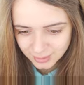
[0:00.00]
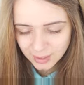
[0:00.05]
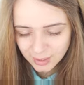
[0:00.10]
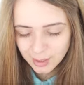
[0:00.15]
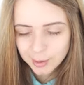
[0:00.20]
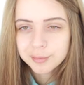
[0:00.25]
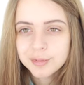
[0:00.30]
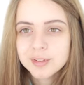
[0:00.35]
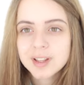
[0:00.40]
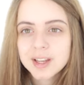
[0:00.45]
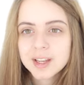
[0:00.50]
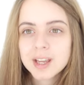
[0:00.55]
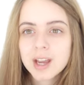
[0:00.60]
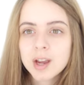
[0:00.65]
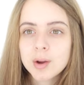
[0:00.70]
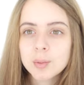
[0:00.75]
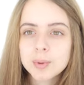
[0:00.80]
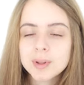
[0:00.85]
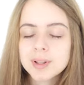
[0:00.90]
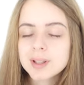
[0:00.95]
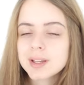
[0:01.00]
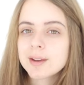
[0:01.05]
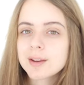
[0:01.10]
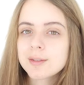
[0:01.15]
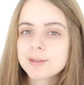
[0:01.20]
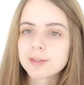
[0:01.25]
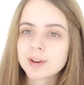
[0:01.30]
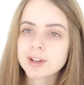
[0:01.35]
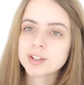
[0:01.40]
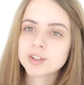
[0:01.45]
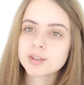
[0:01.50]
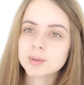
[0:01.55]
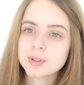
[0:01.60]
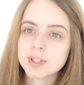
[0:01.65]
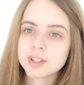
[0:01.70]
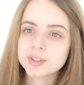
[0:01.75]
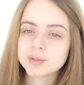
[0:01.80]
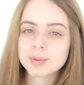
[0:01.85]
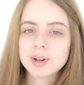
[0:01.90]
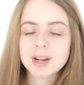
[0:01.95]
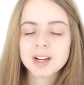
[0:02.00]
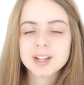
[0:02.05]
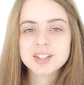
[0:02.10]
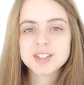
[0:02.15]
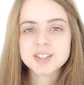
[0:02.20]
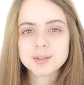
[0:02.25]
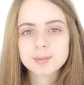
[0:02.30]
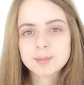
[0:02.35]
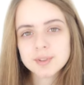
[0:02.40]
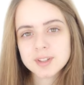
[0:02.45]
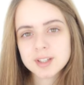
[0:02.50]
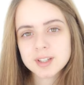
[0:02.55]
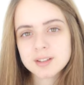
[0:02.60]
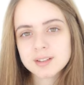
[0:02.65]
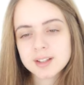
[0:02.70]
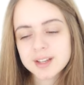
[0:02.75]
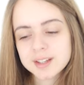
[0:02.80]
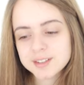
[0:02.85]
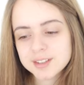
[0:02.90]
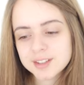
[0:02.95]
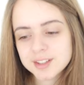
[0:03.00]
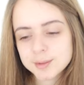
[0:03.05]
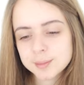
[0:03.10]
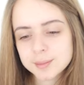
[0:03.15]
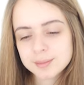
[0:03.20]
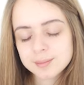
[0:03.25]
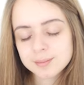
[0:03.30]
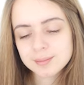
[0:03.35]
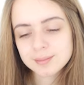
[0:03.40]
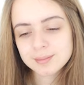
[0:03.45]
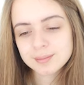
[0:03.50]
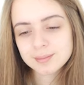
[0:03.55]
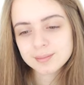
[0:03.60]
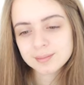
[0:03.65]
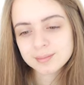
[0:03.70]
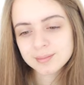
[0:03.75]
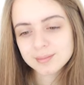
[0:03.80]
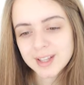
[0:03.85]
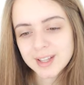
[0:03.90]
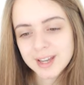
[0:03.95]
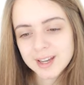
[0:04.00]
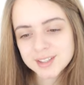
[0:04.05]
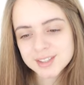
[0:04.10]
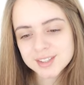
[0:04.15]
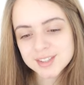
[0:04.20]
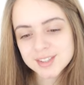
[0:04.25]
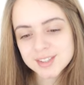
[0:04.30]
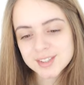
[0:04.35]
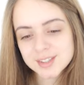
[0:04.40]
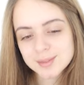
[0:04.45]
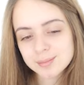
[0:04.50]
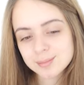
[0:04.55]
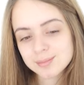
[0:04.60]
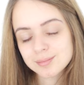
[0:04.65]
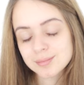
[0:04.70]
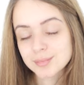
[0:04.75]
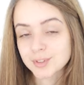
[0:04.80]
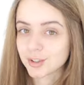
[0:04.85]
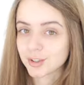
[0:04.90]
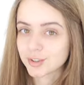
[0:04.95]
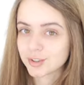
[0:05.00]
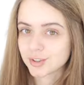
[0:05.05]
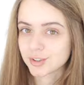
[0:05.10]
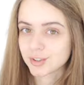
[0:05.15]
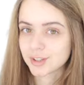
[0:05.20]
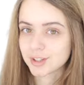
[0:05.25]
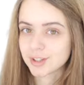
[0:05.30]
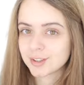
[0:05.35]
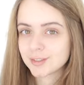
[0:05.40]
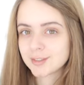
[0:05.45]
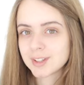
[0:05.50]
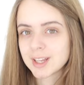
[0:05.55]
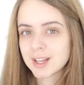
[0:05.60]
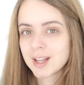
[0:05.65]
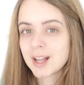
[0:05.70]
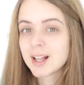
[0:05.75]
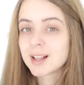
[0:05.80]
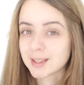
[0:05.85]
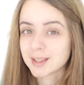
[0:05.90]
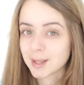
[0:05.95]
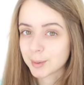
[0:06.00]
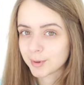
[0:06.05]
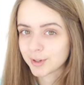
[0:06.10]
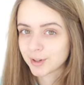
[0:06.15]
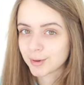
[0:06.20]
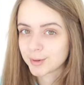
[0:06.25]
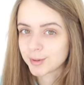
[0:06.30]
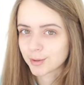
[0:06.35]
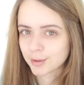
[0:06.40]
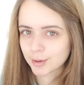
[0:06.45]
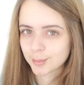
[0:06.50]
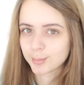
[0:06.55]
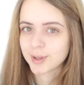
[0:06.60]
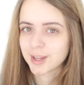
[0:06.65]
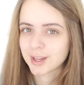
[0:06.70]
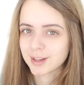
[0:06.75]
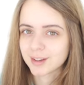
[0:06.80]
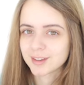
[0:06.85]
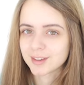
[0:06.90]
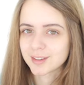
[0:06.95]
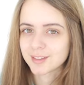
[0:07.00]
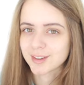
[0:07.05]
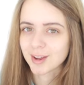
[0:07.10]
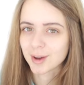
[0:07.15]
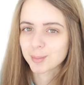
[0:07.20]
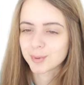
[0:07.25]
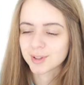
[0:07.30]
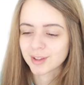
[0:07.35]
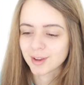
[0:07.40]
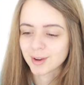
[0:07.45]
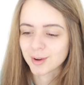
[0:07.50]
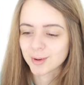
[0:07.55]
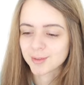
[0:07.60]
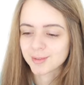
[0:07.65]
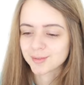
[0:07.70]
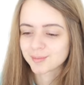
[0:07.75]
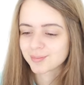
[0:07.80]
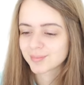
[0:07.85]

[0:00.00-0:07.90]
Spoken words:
I feel like I will eventually try something like this next. Not sure. Let me know your opinion down below.